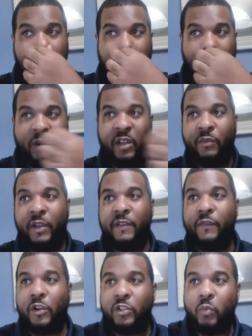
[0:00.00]
We're going to read
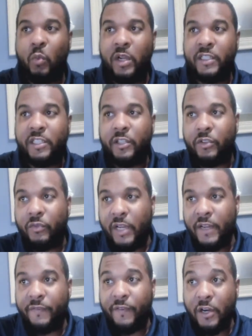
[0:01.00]
verse 1 to
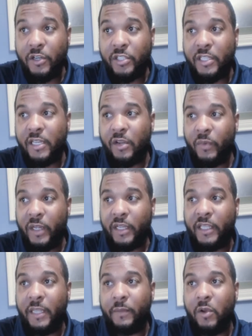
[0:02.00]
3 first, and then we're going to
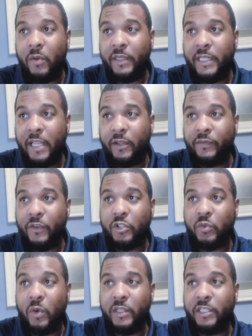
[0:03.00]
keep going down.
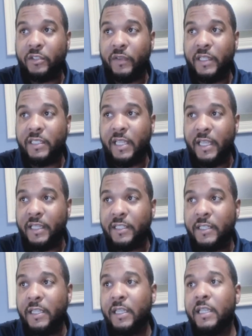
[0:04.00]
Verse 1 to 3
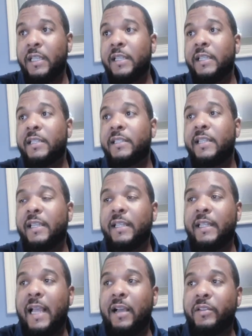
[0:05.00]
says, Sing
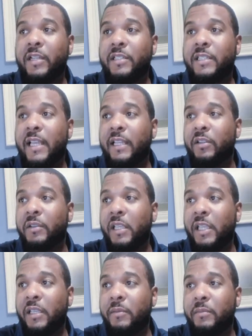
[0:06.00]
aloud unto
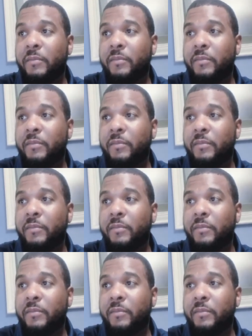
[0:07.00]
Elohim,